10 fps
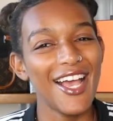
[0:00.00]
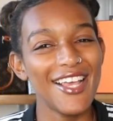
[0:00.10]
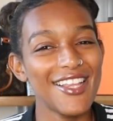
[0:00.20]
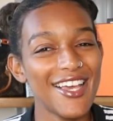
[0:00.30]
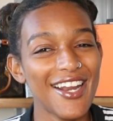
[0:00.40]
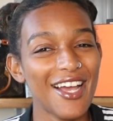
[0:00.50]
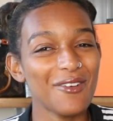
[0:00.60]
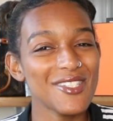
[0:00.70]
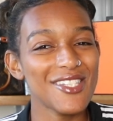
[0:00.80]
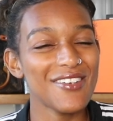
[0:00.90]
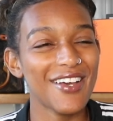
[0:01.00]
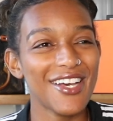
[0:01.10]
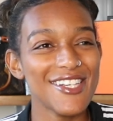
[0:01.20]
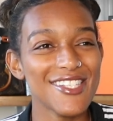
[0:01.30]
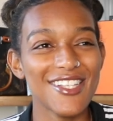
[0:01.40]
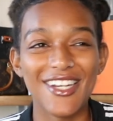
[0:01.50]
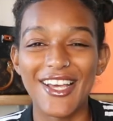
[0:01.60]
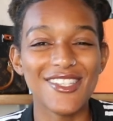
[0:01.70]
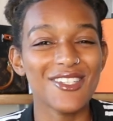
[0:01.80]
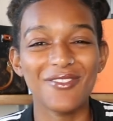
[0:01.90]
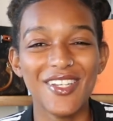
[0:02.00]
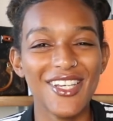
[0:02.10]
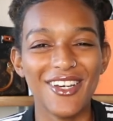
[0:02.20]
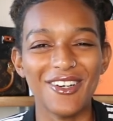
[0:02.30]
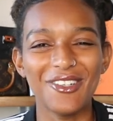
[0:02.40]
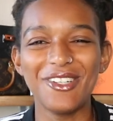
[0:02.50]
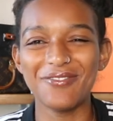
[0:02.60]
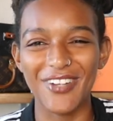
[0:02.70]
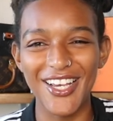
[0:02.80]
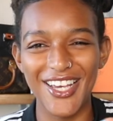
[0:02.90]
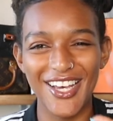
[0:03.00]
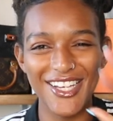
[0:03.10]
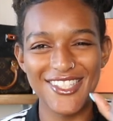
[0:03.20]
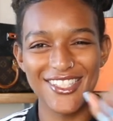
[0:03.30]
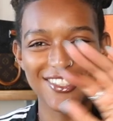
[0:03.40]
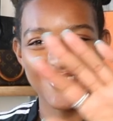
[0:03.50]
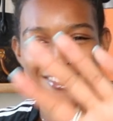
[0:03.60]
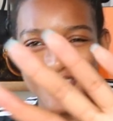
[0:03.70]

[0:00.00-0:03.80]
And then I will see you guys in the next video. Bye, guys.